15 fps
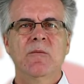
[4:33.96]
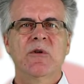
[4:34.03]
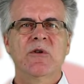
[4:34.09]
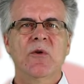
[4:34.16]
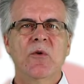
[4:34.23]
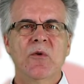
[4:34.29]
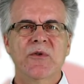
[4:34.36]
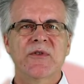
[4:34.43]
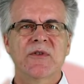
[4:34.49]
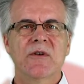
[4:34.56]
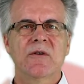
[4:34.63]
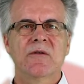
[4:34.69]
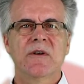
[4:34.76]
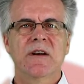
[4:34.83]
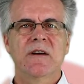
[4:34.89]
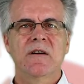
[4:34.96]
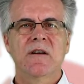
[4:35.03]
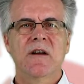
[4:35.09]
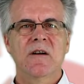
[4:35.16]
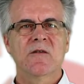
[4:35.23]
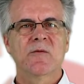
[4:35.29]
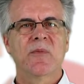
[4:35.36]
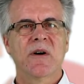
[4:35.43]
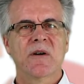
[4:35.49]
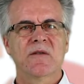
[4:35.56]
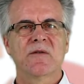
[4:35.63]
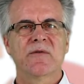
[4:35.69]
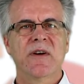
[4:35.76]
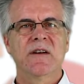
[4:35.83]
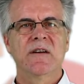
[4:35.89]
but also in large parts
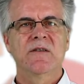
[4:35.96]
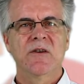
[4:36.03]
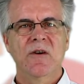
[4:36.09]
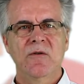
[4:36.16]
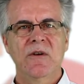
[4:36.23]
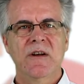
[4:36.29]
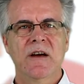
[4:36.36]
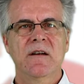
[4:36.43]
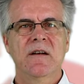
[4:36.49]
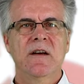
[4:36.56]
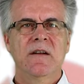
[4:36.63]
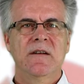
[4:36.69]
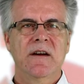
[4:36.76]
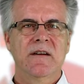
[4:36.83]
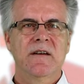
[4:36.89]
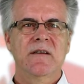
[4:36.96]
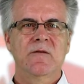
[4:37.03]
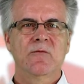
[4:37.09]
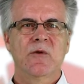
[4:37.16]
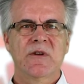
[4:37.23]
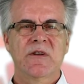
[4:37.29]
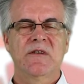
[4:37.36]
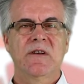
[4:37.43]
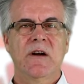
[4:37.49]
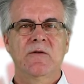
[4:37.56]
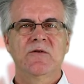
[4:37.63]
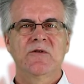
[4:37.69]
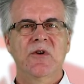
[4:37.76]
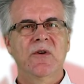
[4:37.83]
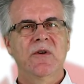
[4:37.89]
of Anatolia, that is, what is now
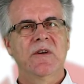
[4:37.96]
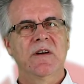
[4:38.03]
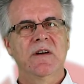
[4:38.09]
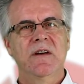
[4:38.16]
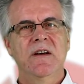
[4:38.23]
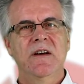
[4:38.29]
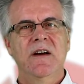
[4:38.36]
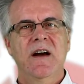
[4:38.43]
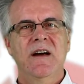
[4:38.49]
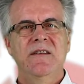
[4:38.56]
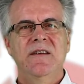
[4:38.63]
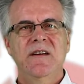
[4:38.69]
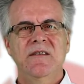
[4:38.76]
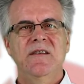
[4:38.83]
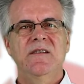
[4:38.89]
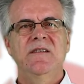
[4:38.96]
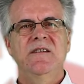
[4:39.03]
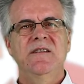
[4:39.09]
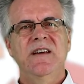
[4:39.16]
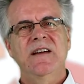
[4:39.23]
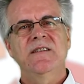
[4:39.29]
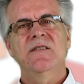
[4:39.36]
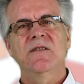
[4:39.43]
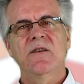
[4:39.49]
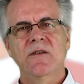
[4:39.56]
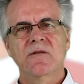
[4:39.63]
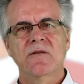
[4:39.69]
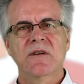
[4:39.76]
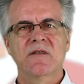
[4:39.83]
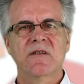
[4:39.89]
Turkey. And this is yet
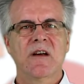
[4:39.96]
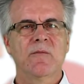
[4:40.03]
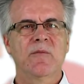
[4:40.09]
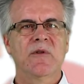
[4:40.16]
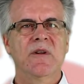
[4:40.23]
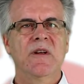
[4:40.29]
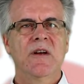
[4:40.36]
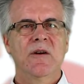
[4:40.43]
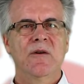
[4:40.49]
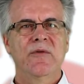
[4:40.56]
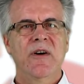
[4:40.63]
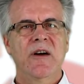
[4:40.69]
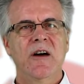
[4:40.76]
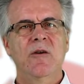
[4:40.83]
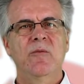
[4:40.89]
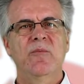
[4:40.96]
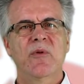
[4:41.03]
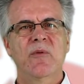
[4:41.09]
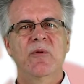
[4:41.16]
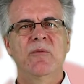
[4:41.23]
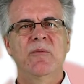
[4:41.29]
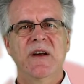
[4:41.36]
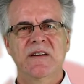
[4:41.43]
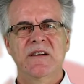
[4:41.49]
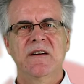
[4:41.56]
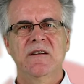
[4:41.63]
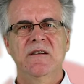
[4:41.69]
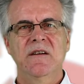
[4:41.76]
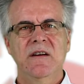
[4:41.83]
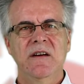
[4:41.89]
another example of how
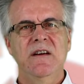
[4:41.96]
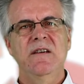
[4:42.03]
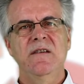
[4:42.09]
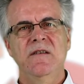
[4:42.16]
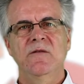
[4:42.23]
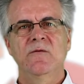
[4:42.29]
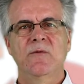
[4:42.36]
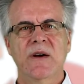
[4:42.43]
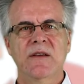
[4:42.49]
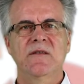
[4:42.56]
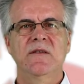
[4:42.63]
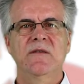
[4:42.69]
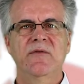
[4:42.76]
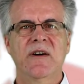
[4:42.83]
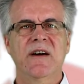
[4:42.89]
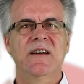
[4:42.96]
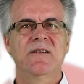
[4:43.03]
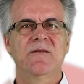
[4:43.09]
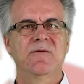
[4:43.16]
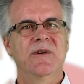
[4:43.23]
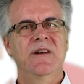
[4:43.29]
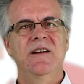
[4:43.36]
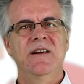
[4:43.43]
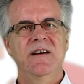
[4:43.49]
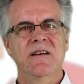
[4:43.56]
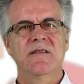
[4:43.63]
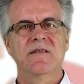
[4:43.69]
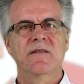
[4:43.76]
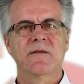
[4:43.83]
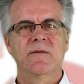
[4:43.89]
problematic the East-West divide really
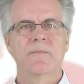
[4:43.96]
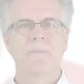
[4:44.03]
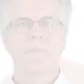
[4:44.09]
is.